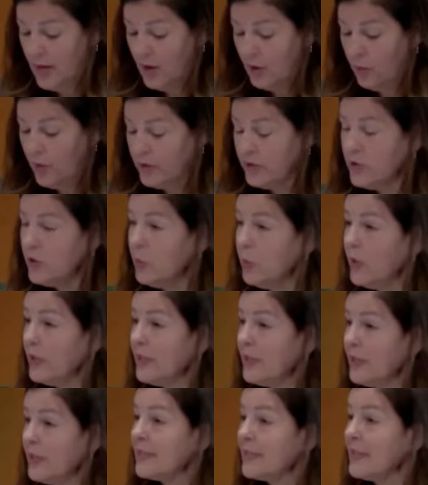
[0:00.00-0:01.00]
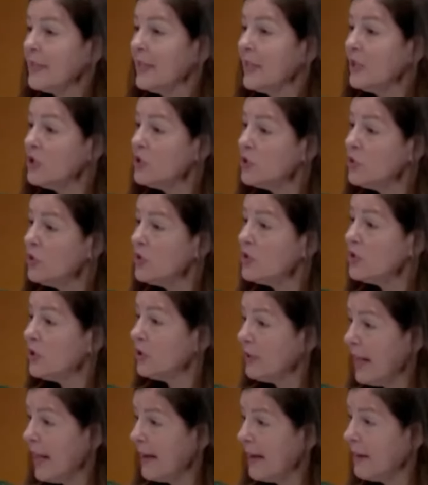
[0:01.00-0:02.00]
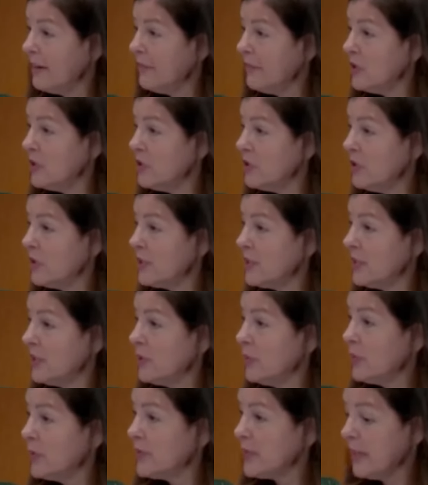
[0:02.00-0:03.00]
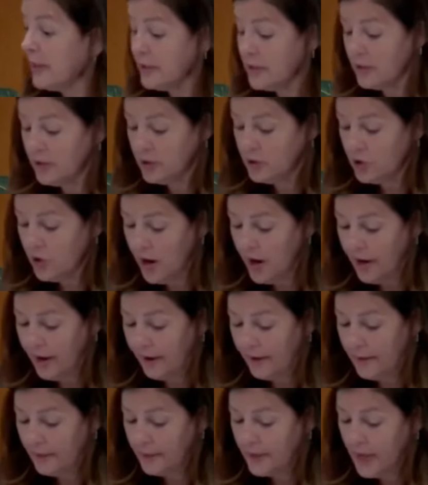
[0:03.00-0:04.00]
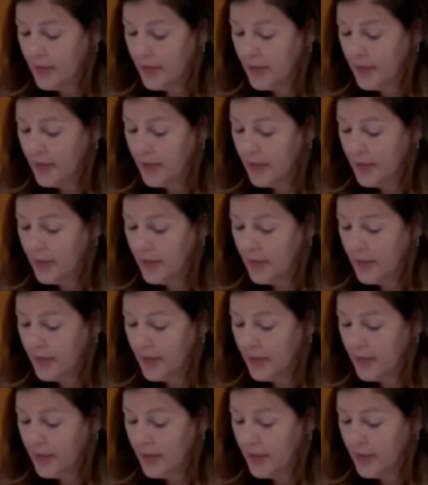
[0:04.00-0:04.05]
Whether the witness has an interest or lack of interest in the result of the trial,